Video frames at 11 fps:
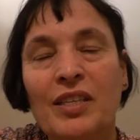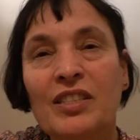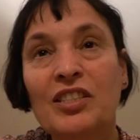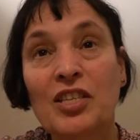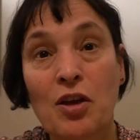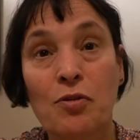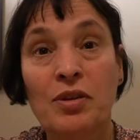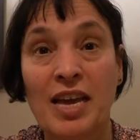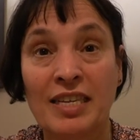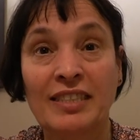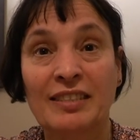So
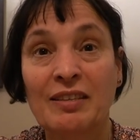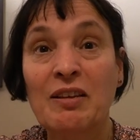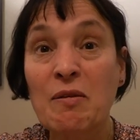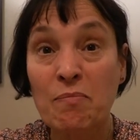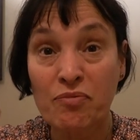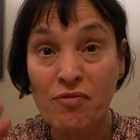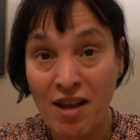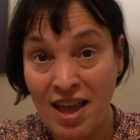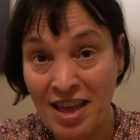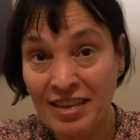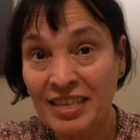yes,
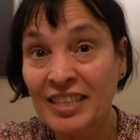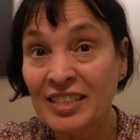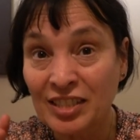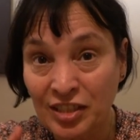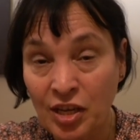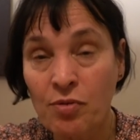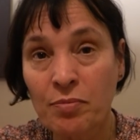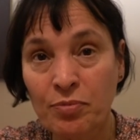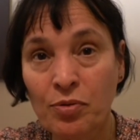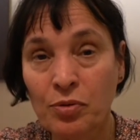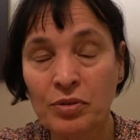prayer is so
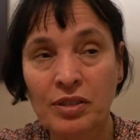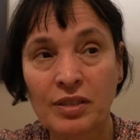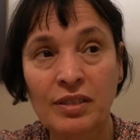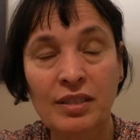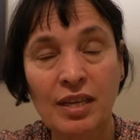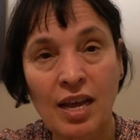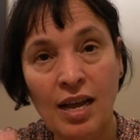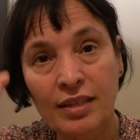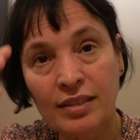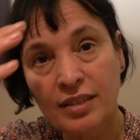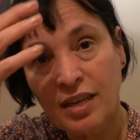important,
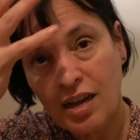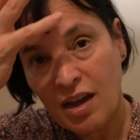and